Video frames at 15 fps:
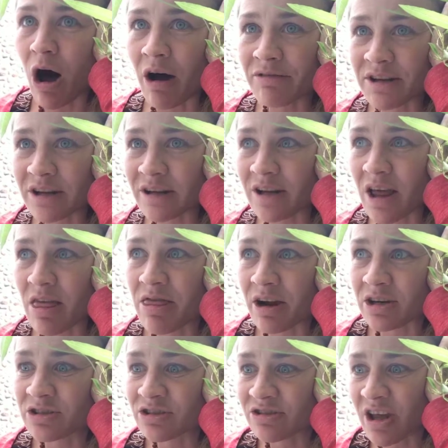often
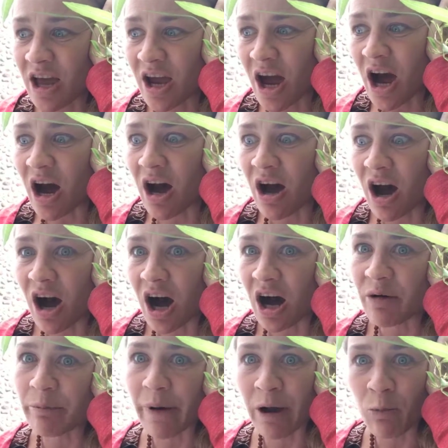they're just
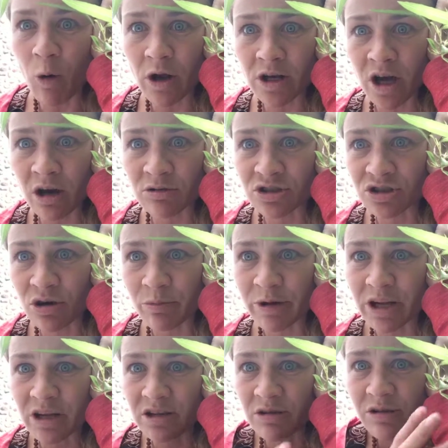my one coach told
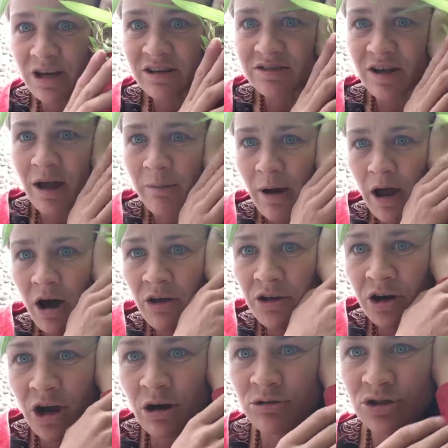me to do this, and my
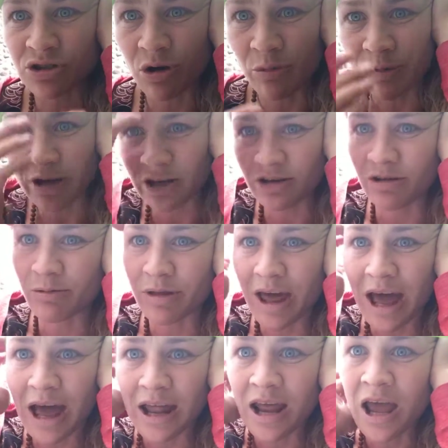other coach told me to do
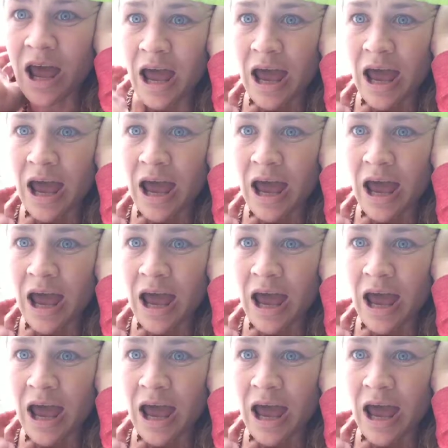that,